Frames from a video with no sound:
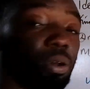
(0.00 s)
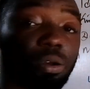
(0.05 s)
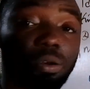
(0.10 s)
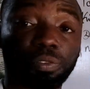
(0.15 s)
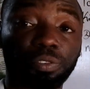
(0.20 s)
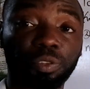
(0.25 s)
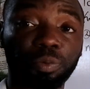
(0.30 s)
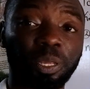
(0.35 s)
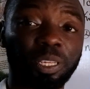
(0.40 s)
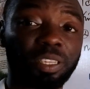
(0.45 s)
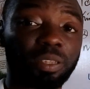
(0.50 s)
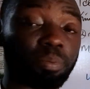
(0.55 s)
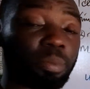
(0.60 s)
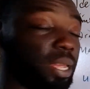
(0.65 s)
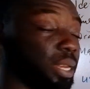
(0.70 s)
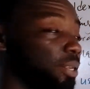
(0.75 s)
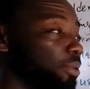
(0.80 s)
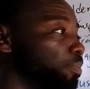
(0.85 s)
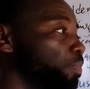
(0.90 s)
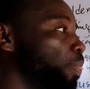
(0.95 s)
of
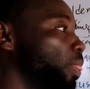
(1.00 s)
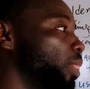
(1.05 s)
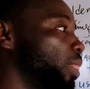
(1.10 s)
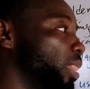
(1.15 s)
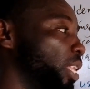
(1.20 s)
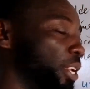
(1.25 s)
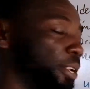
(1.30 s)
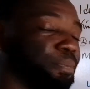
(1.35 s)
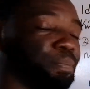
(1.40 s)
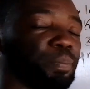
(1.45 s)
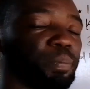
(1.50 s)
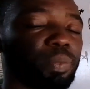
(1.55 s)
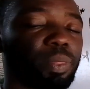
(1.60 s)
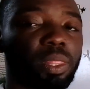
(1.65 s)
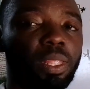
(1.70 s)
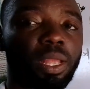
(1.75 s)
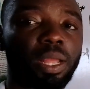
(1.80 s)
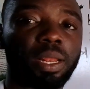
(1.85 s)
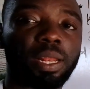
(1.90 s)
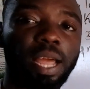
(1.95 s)
specimen D.
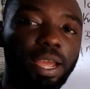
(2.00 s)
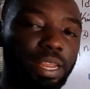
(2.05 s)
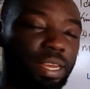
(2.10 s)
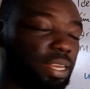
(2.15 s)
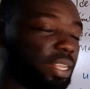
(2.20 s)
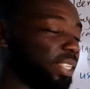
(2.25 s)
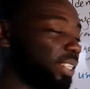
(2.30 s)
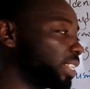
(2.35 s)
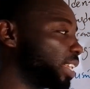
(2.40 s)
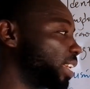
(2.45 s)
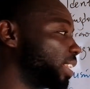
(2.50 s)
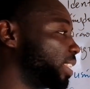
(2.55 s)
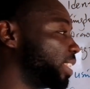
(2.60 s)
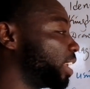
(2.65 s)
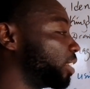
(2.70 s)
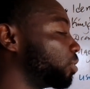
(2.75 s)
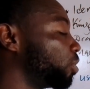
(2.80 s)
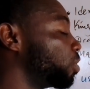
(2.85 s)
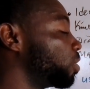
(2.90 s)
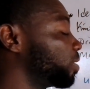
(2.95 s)
Now in this case,
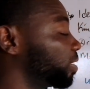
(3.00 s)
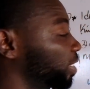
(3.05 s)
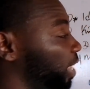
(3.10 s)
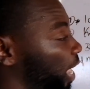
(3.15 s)
let us